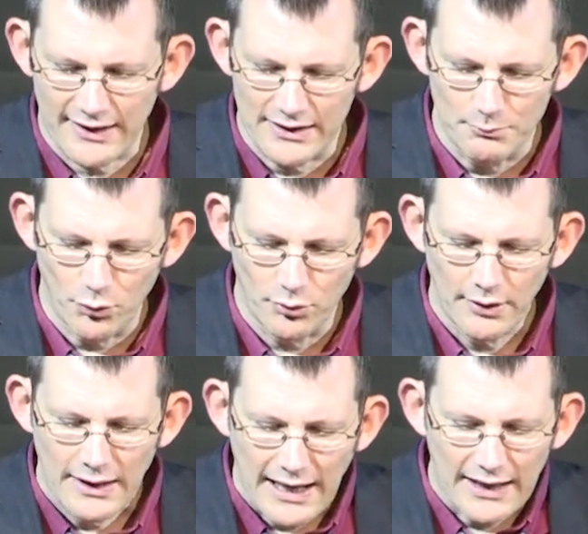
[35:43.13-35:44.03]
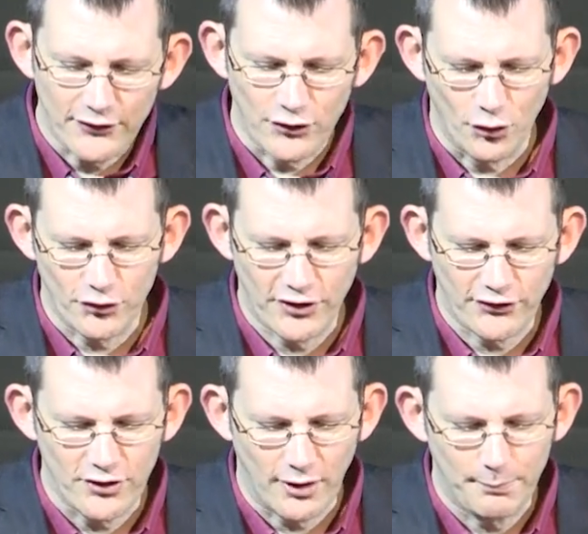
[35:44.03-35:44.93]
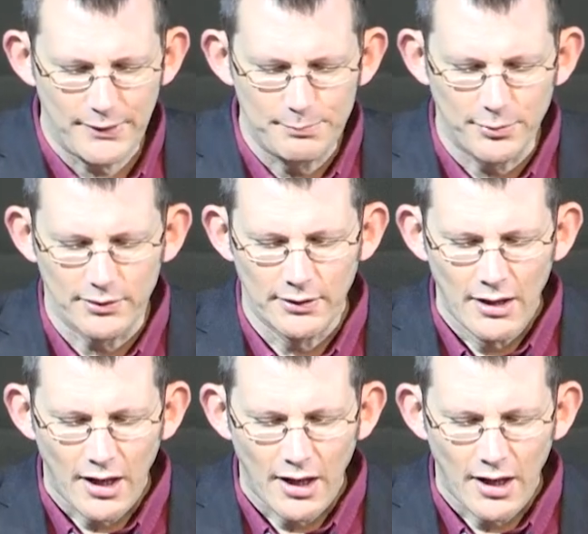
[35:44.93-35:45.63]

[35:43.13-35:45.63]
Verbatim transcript: anymore, and it's not just young people.